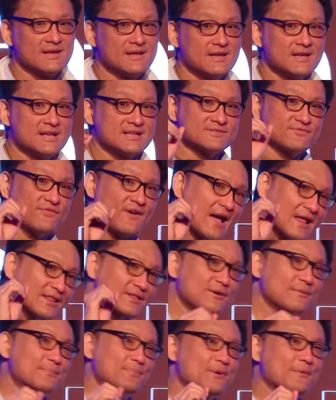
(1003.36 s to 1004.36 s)
It's
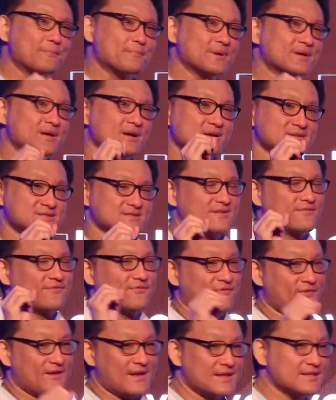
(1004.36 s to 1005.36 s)
valuable because the
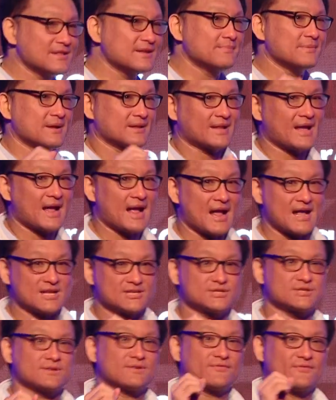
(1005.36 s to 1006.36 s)
fandom
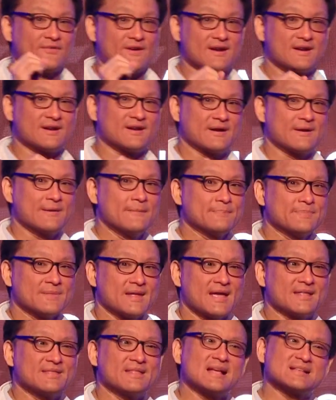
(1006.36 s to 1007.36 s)
attached to Faker.
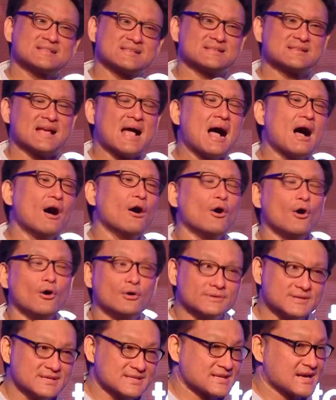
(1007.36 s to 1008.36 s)
And that's just how all
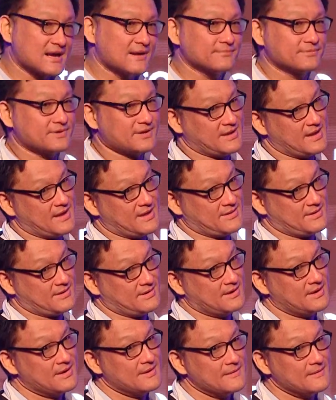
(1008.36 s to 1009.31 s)
this come together.